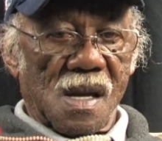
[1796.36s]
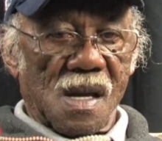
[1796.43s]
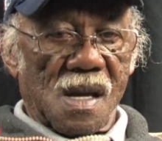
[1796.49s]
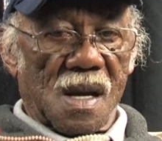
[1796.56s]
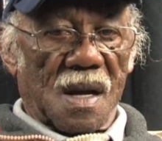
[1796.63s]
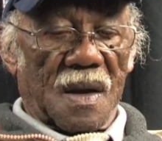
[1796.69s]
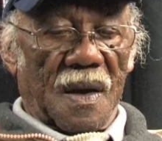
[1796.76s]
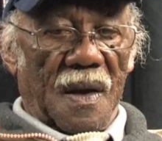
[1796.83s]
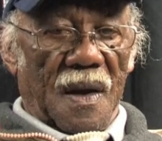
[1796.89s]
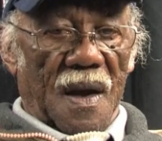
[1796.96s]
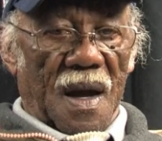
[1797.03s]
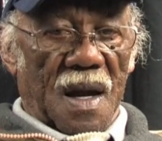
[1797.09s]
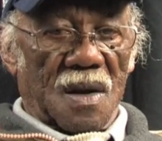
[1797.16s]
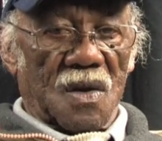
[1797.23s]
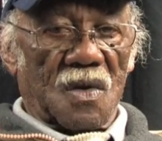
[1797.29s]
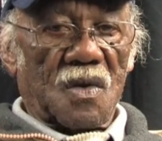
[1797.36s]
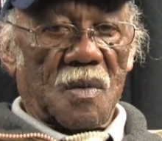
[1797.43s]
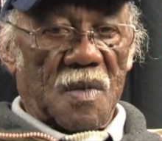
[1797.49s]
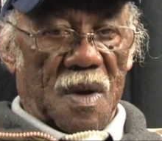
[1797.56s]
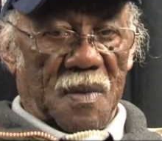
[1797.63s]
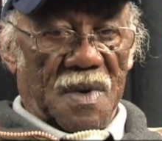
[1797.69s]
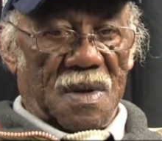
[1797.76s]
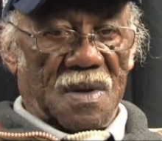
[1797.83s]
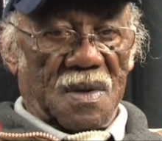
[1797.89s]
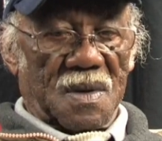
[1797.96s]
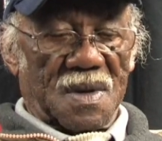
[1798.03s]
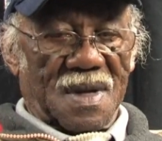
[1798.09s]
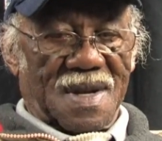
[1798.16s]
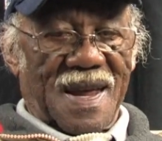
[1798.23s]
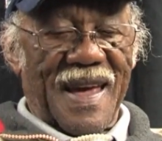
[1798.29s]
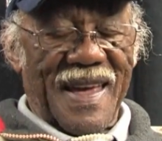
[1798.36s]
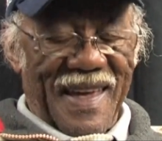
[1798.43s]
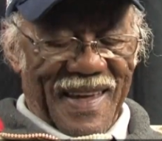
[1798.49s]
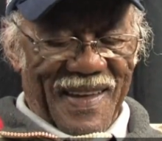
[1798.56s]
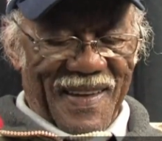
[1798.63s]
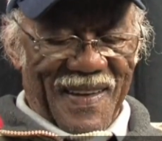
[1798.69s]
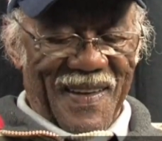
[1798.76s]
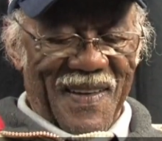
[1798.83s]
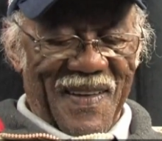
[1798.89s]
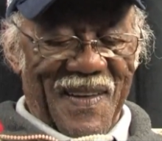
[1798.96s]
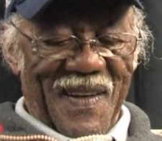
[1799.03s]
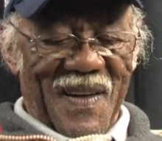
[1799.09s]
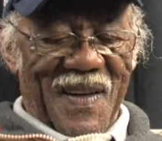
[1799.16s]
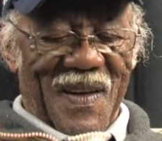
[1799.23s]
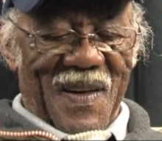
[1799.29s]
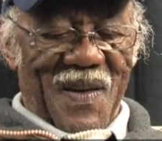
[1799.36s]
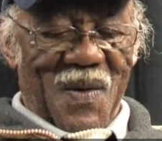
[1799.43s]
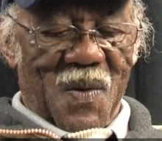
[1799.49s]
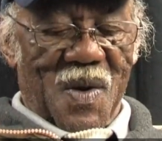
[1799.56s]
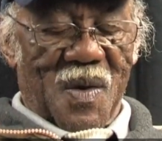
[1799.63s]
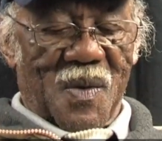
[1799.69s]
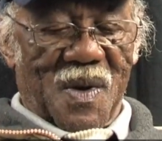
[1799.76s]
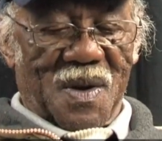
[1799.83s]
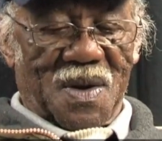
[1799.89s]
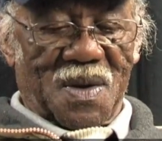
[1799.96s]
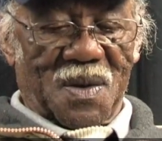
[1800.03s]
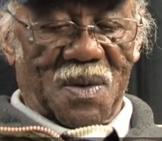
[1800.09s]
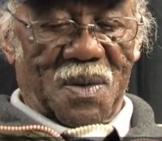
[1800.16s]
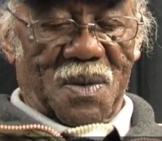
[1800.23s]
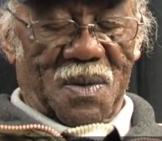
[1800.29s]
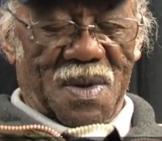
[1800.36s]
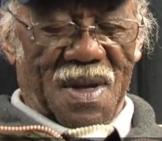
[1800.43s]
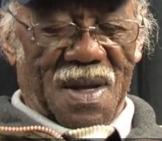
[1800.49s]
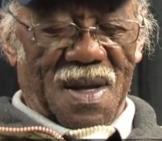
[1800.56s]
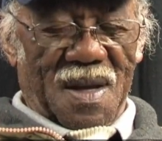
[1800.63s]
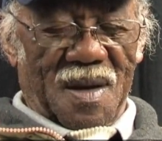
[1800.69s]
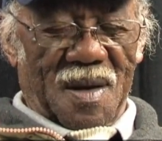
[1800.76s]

And I do remember during the time in World War II, the